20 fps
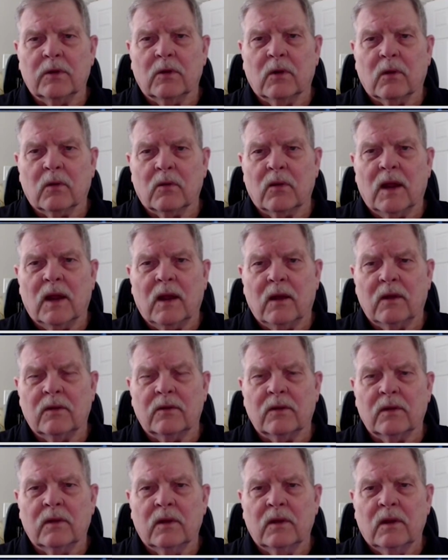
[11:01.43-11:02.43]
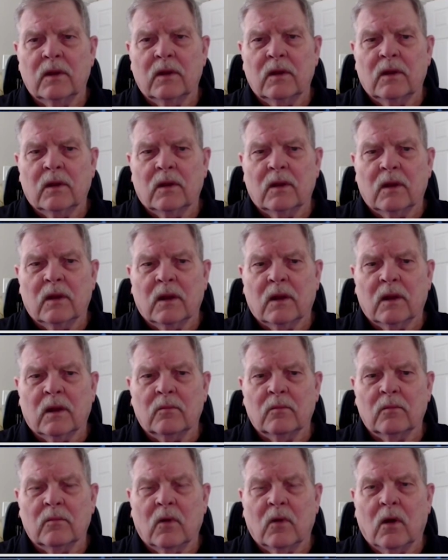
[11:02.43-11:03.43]
go around
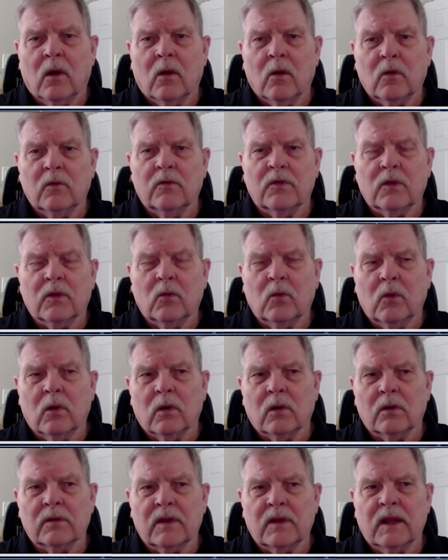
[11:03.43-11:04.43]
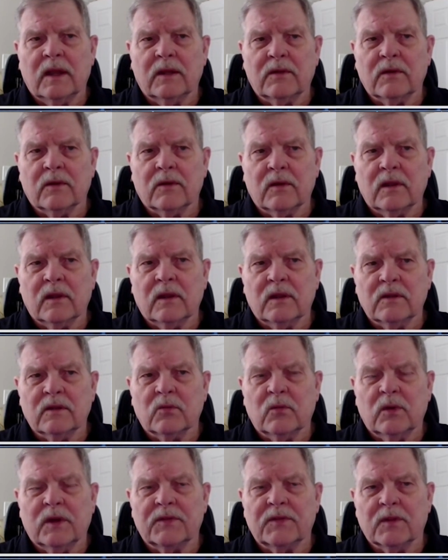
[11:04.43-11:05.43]
um, all over the world take their kids
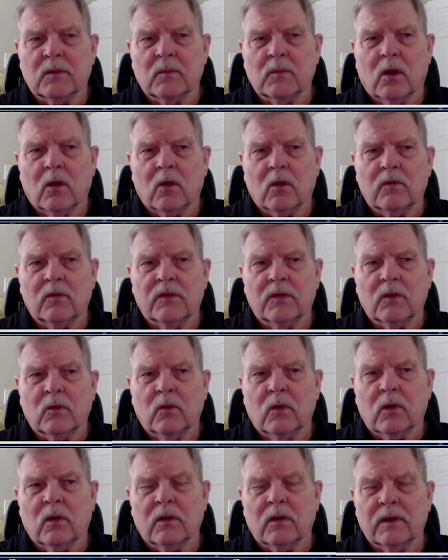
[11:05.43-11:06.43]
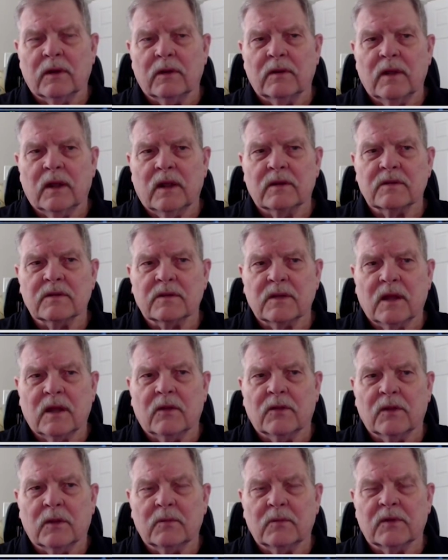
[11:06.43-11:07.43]
with them all over the world and, and
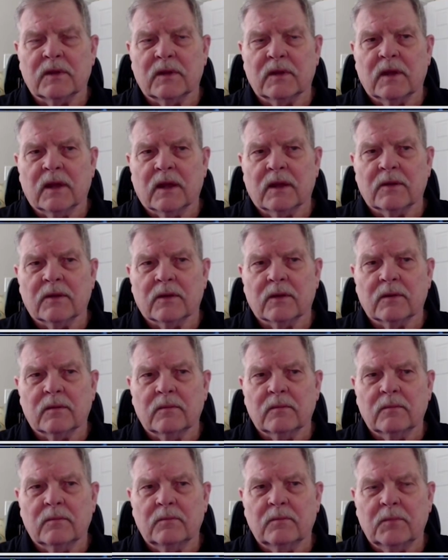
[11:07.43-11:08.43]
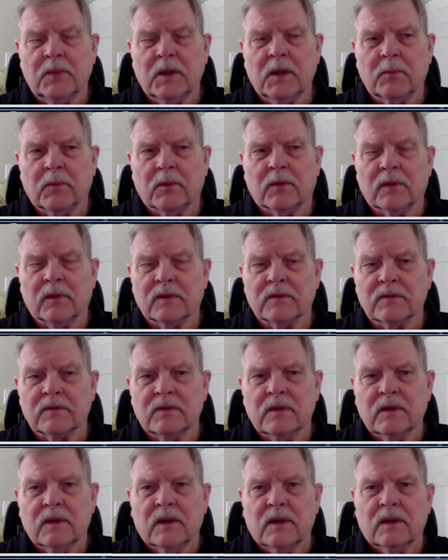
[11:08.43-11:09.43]
sell them to the other people that
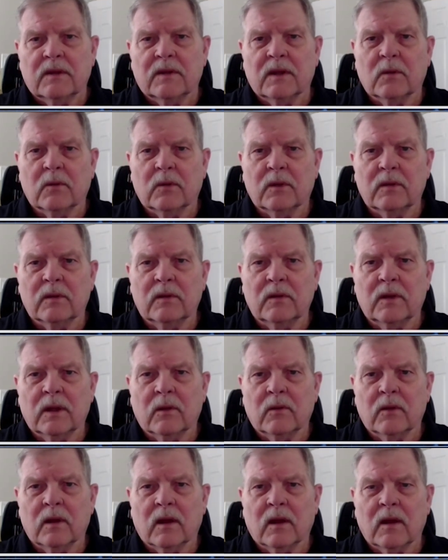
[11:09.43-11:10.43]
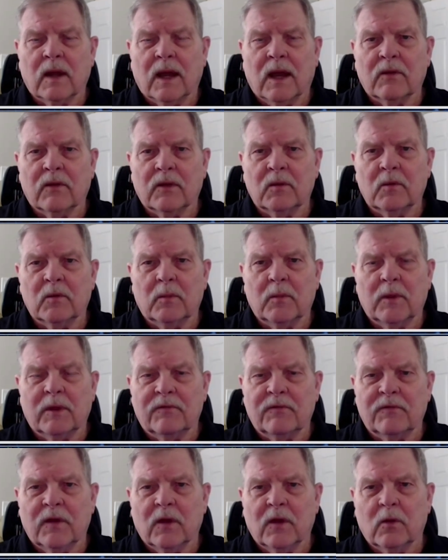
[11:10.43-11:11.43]
they would they would allow them to be
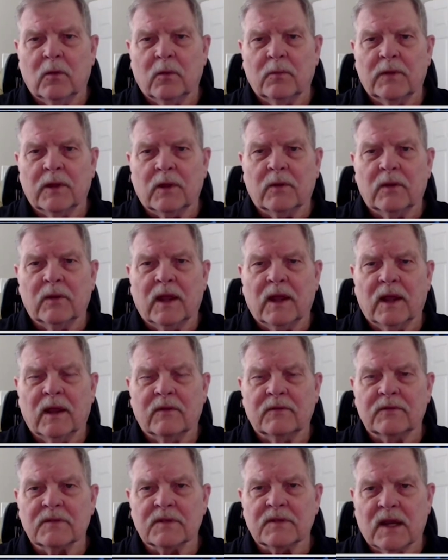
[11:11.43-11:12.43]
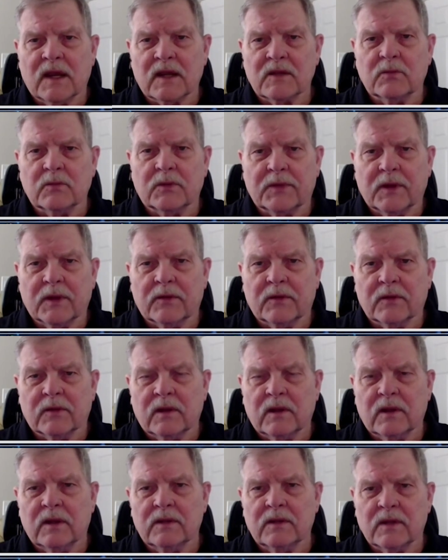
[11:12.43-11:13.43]
filmed they would have sex with other
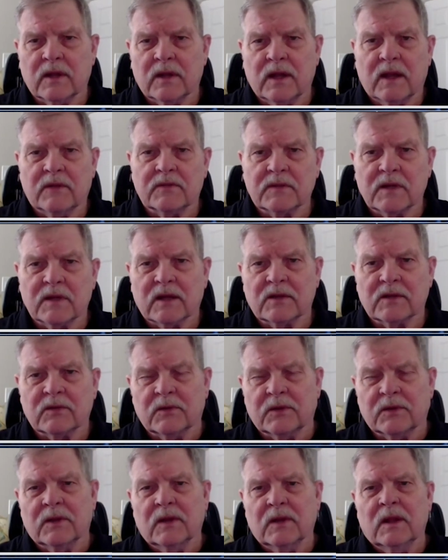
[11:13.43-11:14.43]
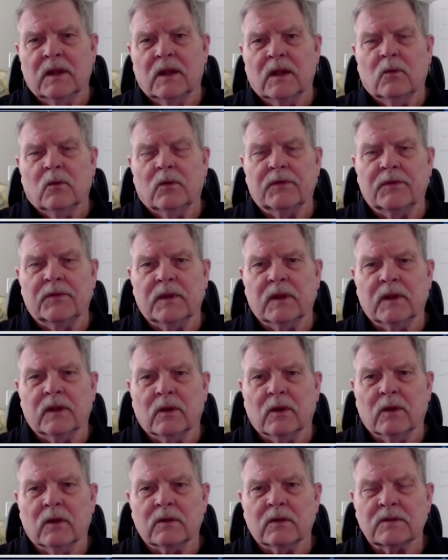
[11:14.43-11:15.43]
kids they'd have sex with with the
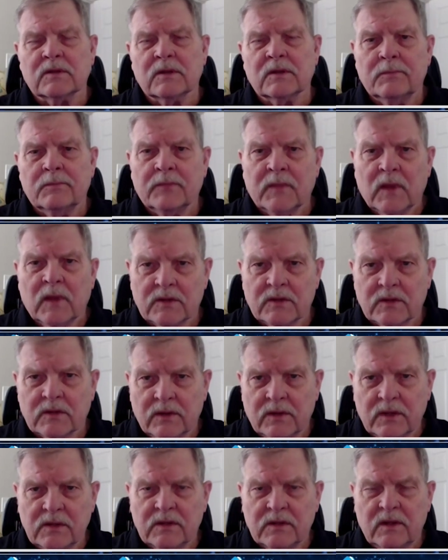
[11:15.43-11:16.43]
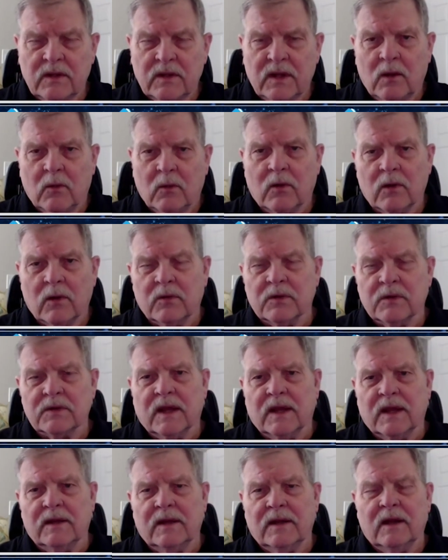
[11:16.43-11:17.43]
adults so this network was
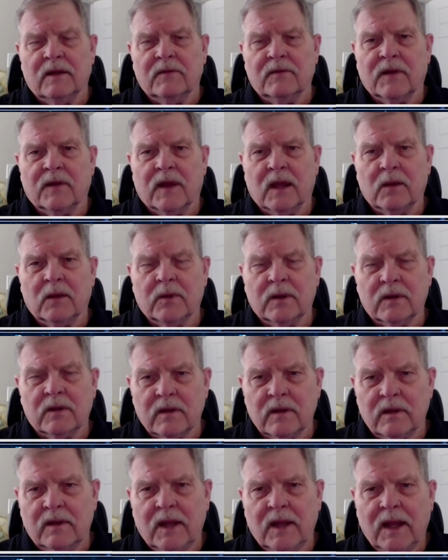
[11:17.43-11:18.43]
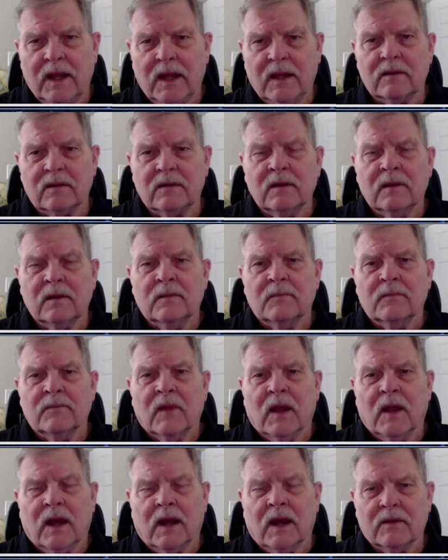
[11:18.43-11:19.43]
identified but to date
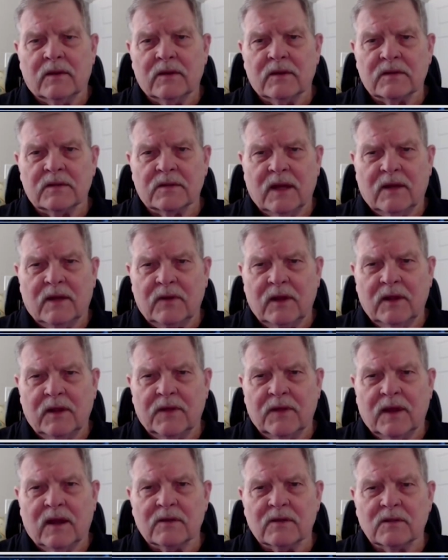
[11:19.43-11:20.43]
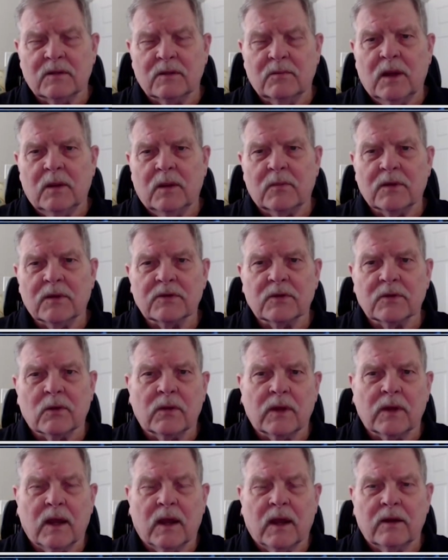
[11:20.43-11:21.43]
out of the 70,000 members
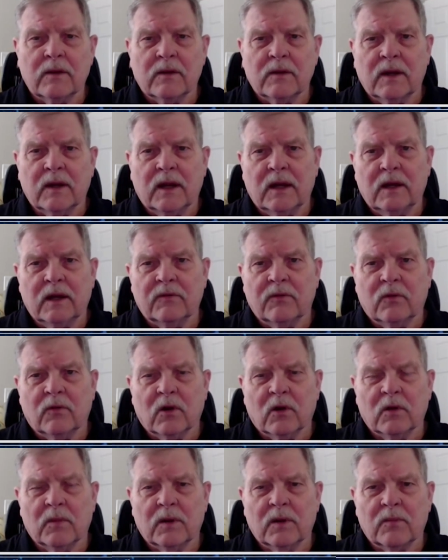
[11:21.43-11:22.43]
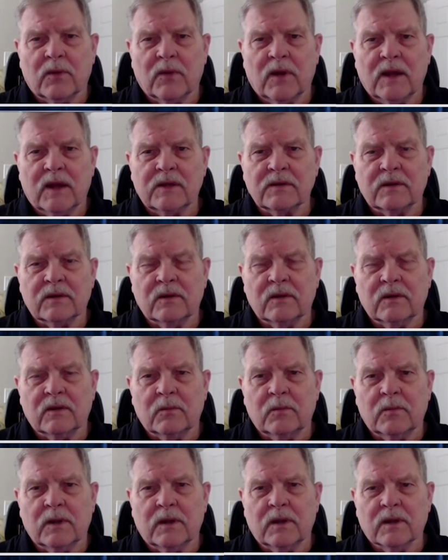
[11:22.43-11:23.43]
only 184 have been
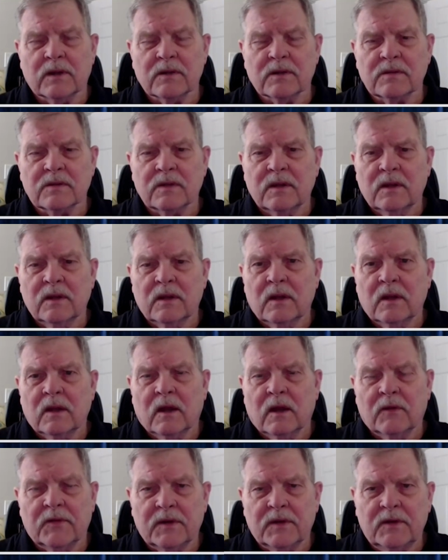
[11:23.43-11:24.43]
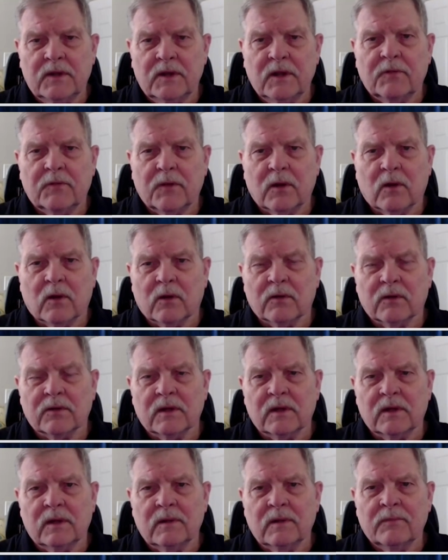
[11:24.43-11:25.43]
prosecuted because of the
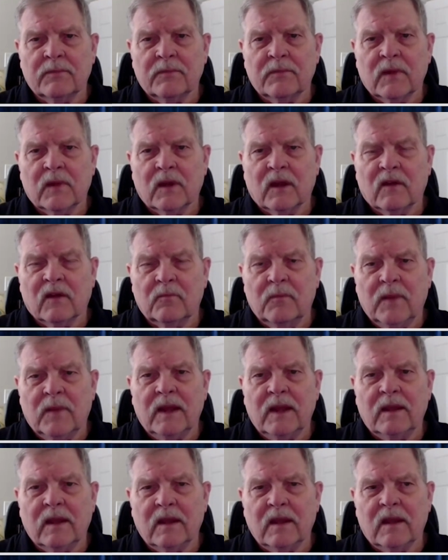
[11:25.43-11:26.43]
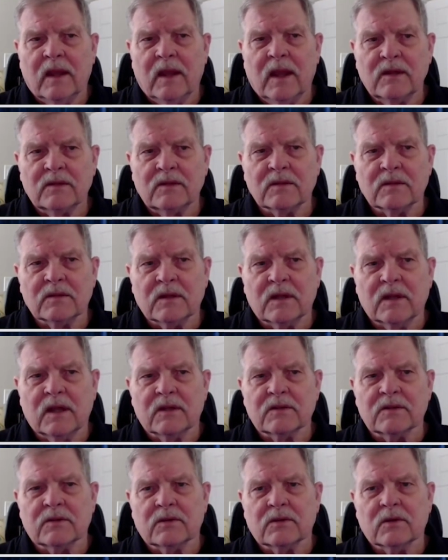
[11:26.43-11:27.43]
difficulty of making cases
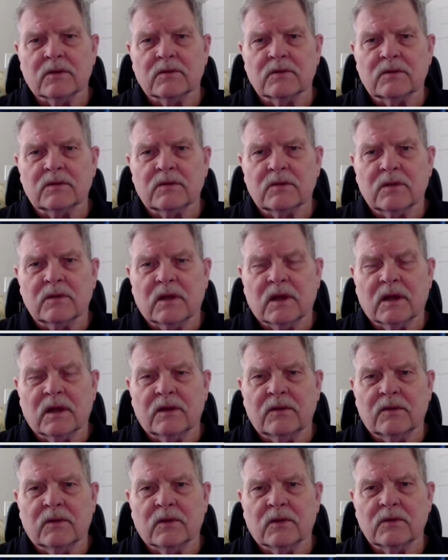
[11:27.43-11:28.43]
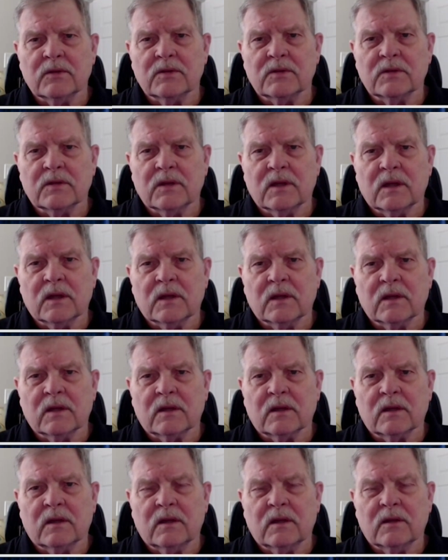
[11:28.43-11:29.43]
against those uh, those uh,
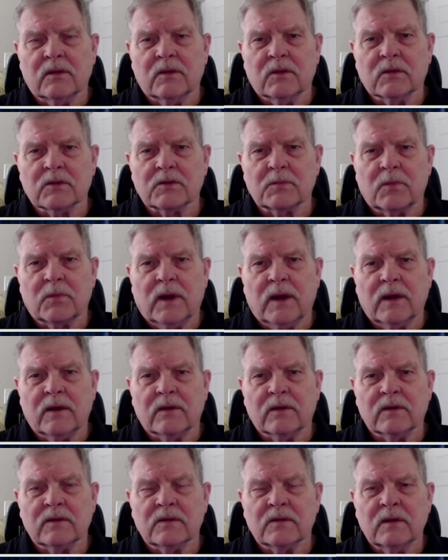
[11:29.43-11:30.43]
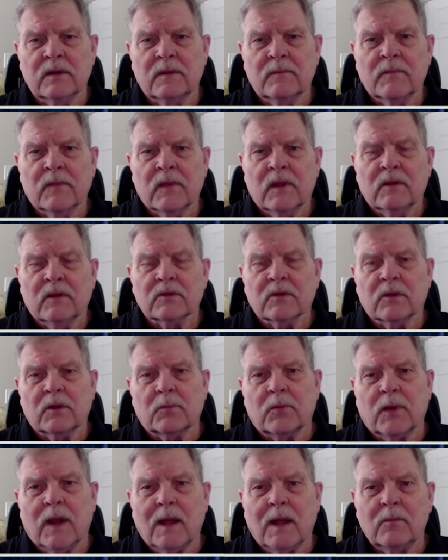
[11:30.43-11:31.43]
those predators so the
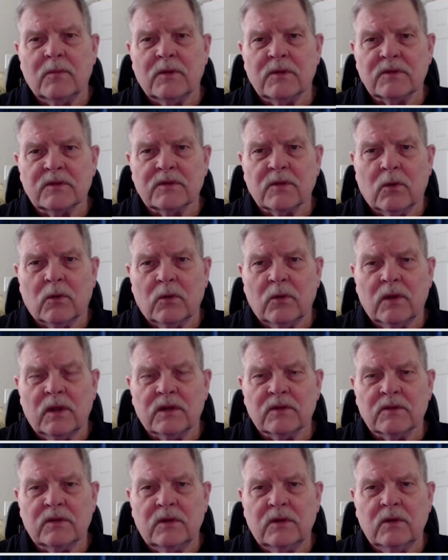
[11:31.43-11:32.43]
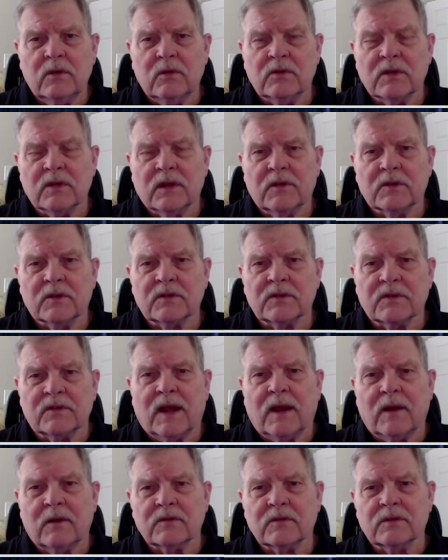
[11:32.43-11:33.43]
problem is so is huge, and there's
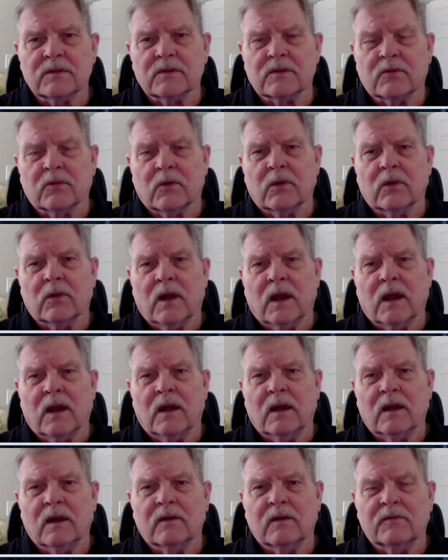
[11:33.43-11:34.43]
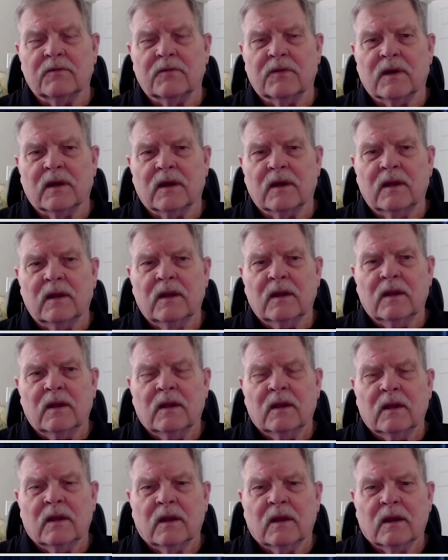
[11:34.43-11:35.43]
thousands of uh, of uh,
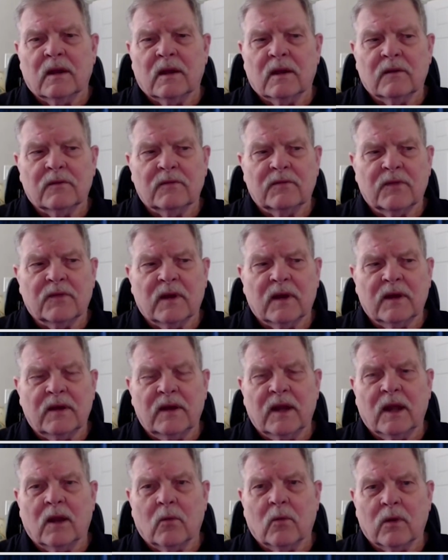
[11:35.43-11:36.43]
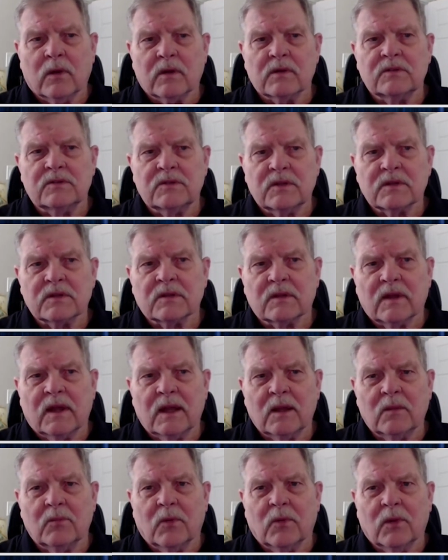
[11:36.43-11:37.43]
of uh, networks just
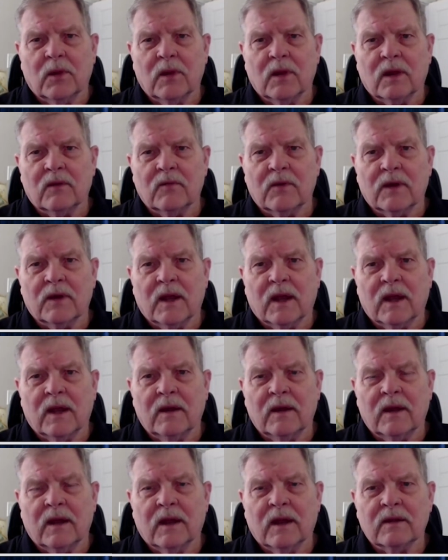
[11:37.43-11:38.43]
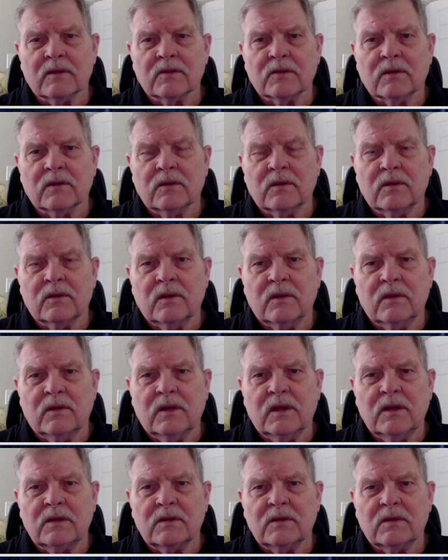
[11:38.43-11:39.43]
like BoyLover.net. So
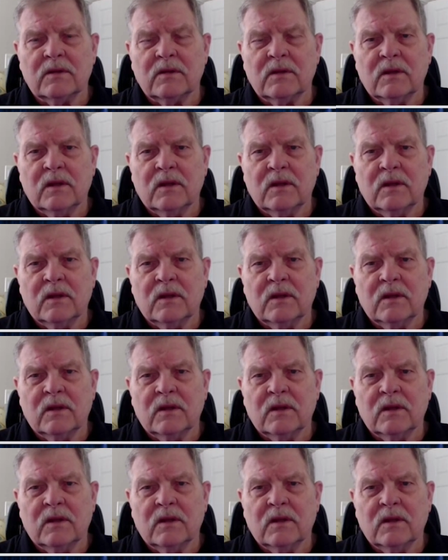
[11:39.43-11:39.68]
these